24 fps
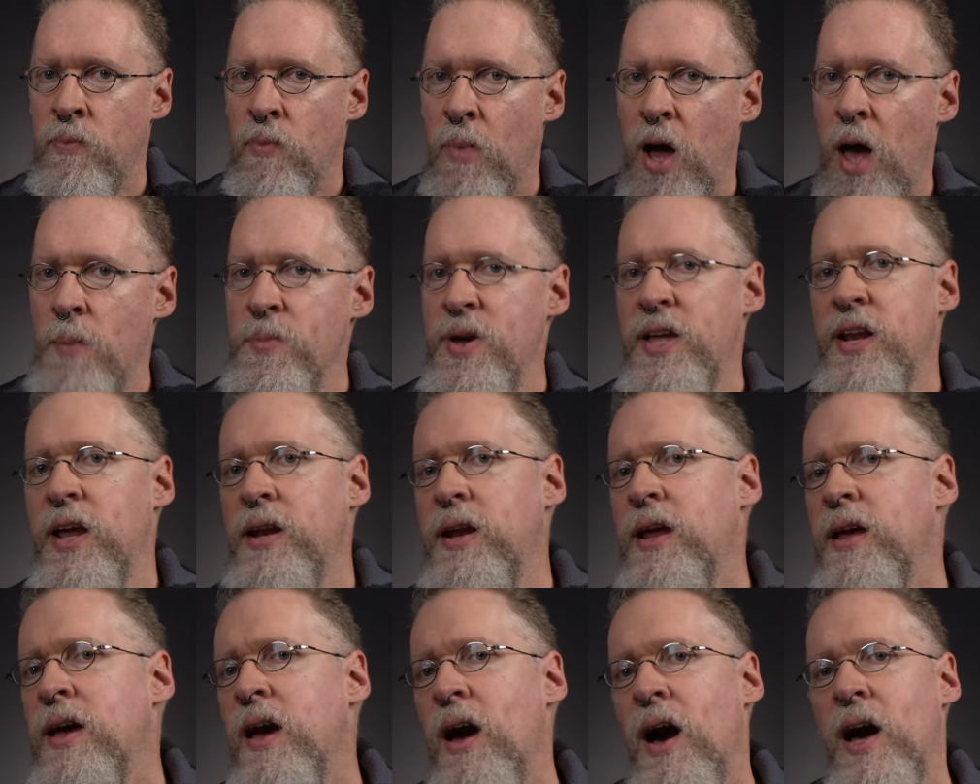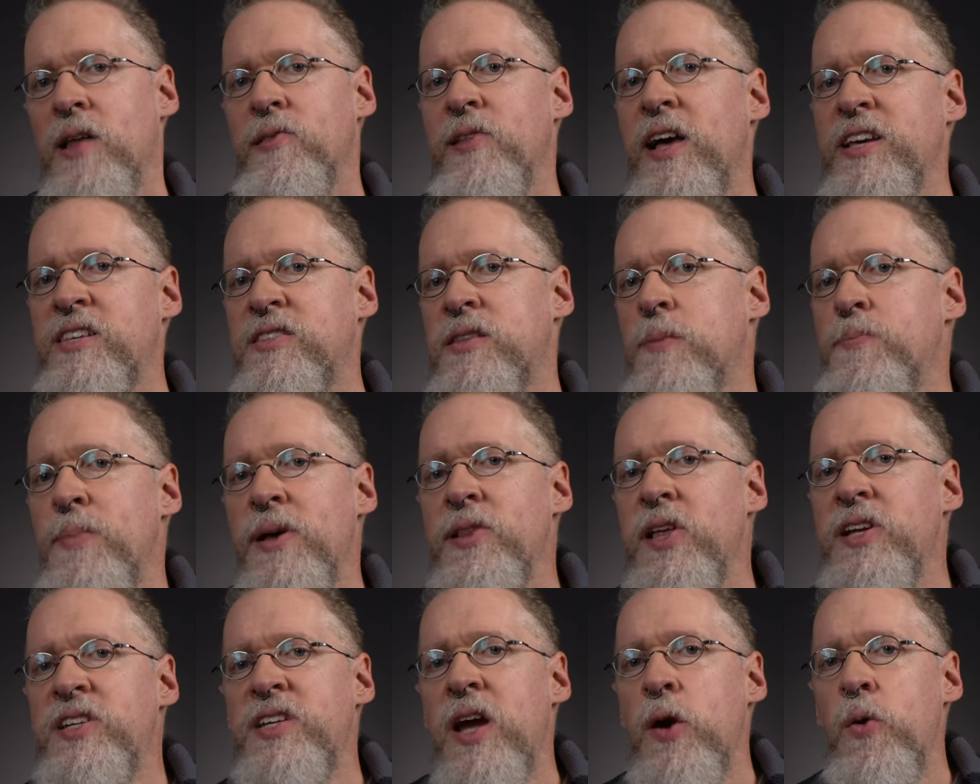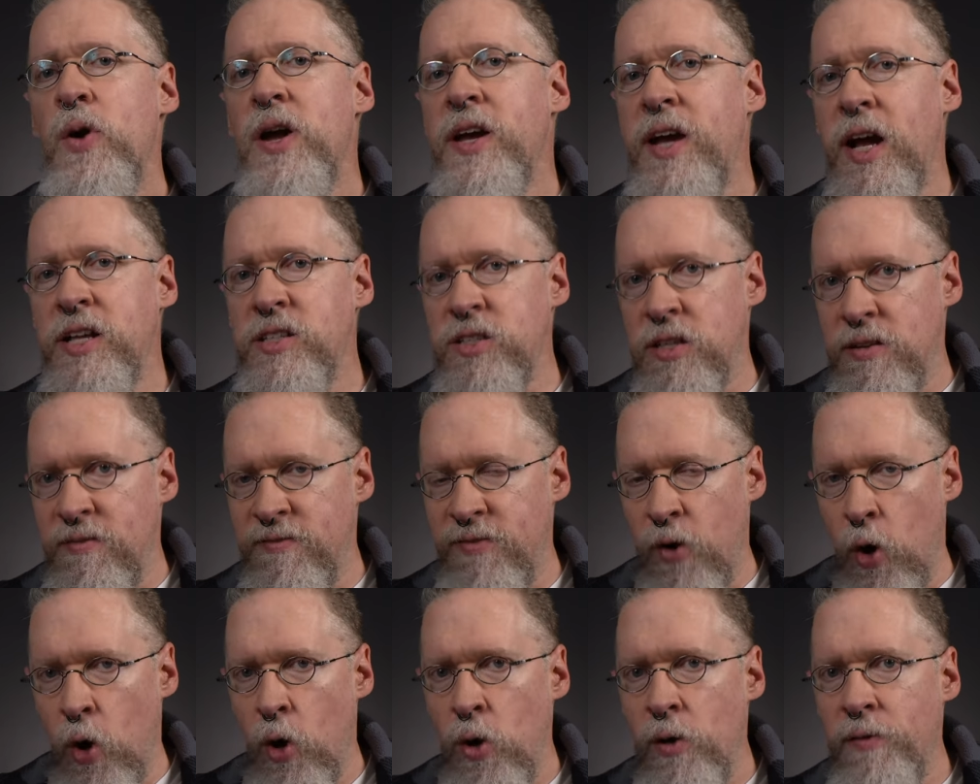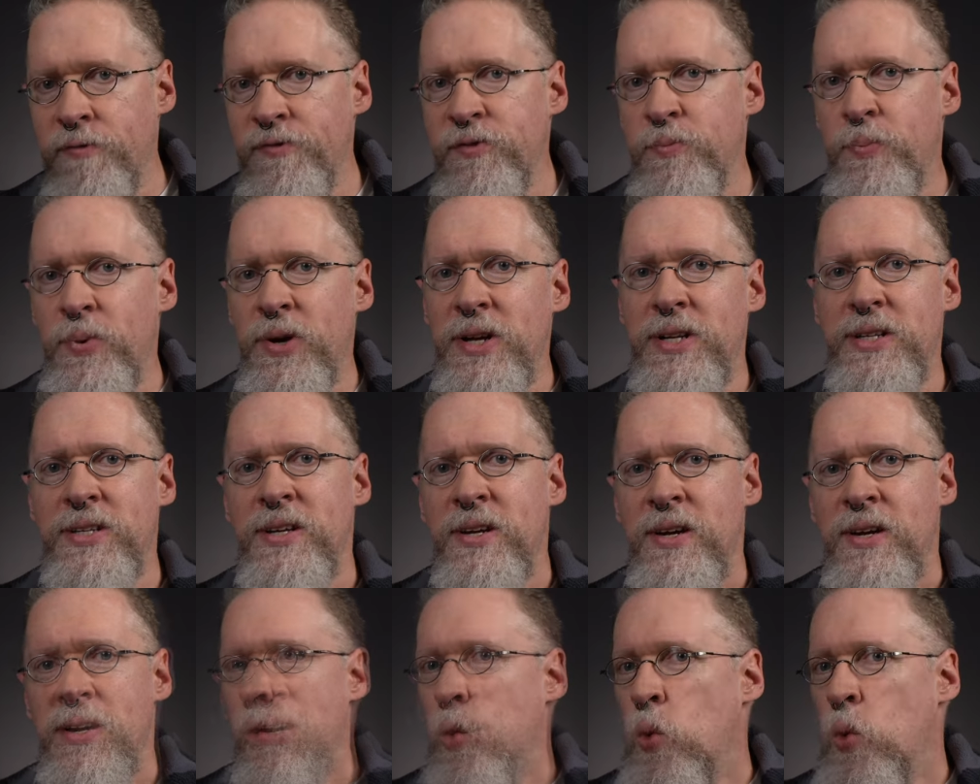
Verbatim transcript: I mean, unless the military gets involved, but